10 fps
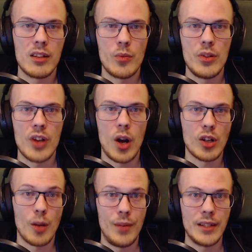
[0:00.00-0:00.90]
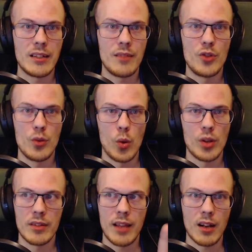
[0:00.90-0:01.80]
which are competitive towards
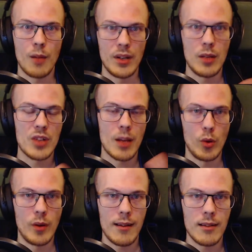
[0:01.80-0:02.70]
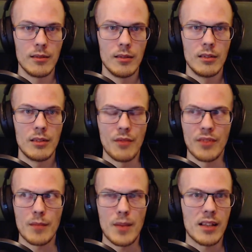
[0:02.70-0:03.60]
that company which I'm already in, if
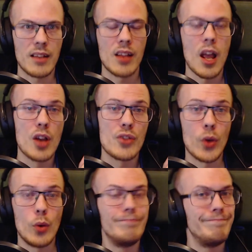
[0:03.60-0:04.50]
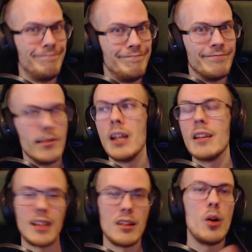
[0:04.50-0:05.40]
that makes sense. So,
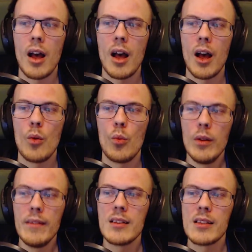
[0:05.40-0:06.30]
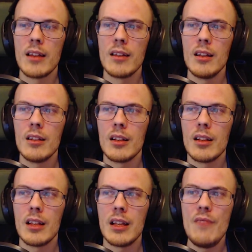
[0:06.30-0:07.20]
then with this said,
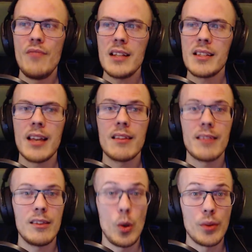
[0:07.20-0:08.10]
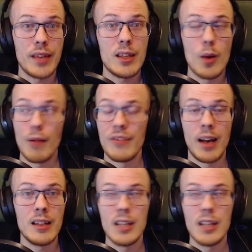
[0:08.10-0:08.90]
if I say no thank you, I'm fine,